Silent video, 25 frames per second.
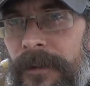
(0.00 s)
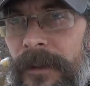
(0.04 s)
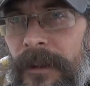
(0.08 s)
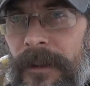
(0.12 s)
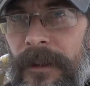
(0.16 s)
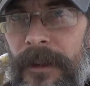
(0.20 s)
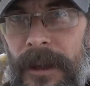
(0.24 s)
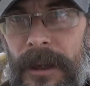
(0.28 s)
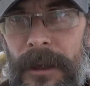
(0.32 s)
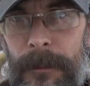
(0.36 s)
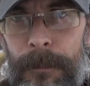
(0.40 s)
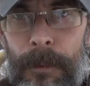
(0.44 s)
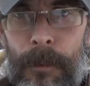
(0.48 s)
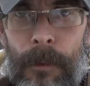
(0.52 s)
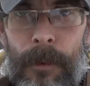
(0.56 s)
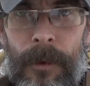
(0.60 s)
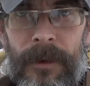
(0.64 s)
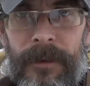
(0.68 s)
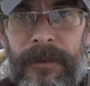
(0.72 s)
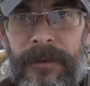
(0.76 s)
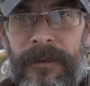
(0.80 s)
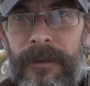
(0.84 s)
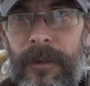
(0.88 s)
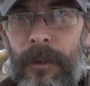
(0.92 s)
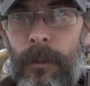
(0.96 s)
to key
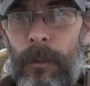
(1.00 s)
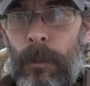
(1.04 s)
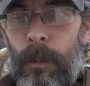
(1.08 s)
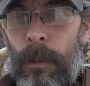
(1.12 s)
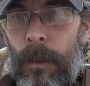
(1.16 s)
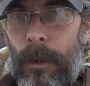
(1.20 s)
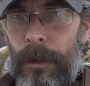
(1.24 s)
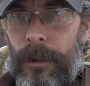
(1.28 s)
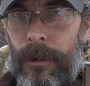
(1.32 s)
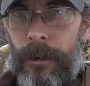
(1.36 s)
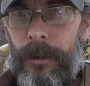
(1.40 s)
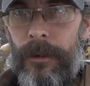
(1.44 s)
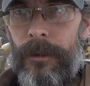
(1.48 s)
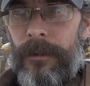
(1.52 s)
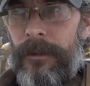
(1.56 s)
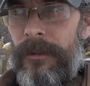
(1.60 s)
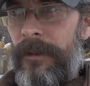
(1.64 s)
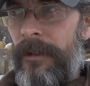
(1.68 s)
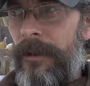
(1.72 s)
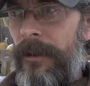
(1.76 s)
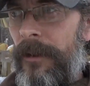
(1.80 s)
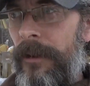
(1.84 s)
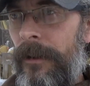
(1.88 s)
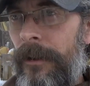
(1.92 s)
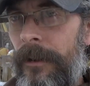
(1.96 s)
points to water
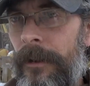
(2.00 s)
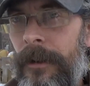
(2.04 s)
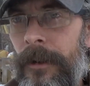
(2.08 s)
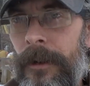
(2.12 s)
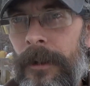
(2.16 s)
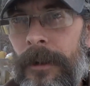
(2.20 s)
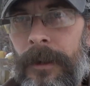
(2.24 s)
to